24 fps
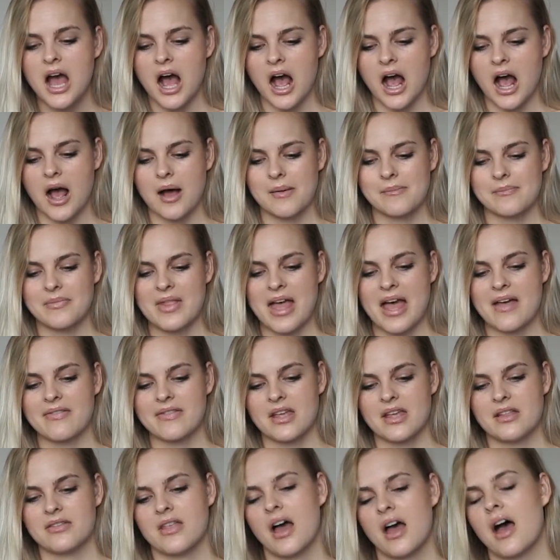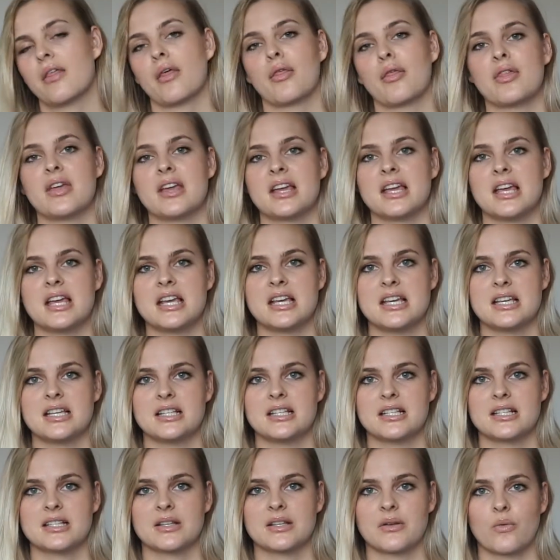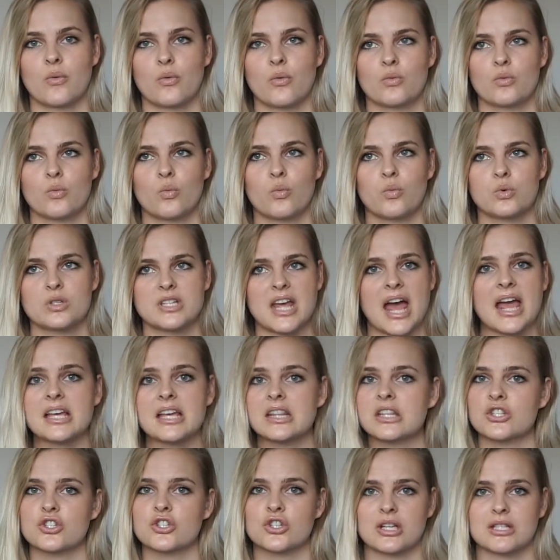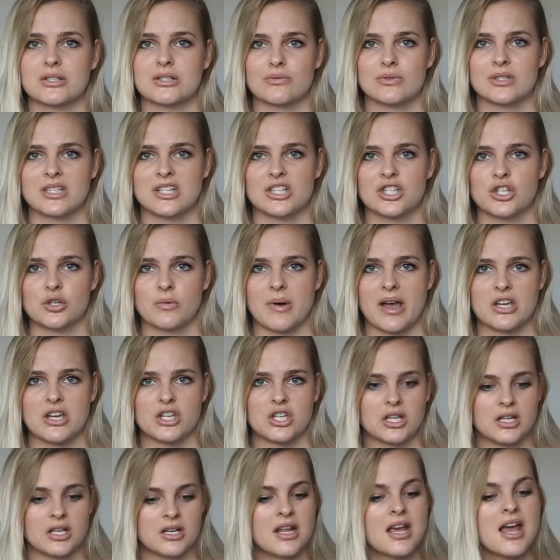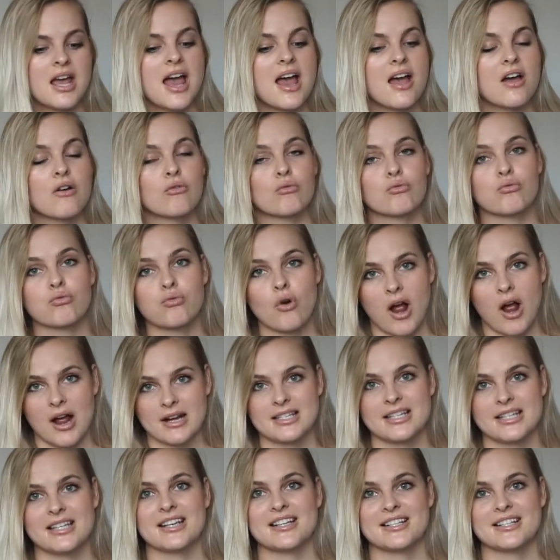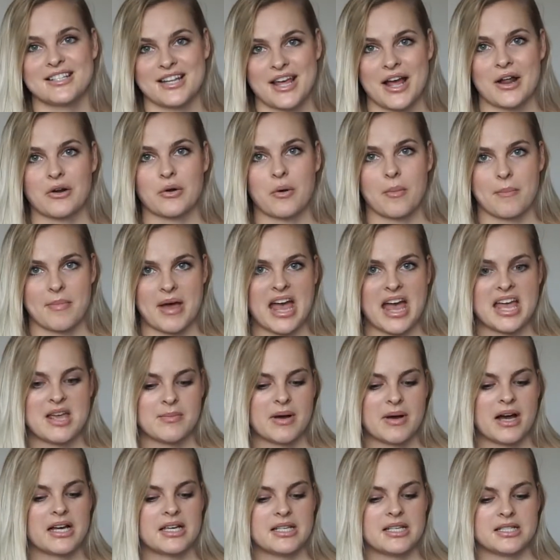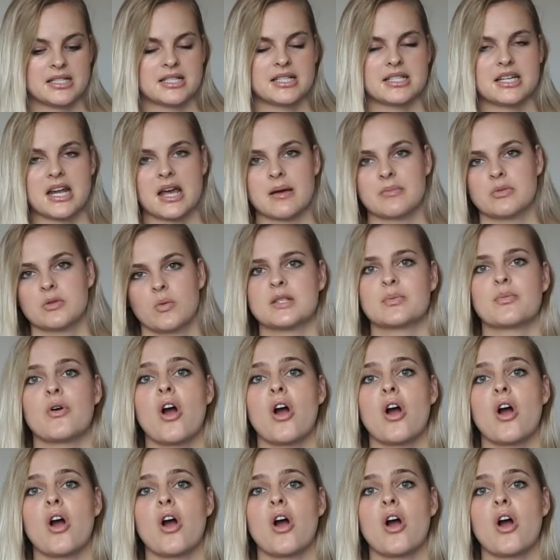And then the other thing is take the stressful situation, writing it down on paper in steps.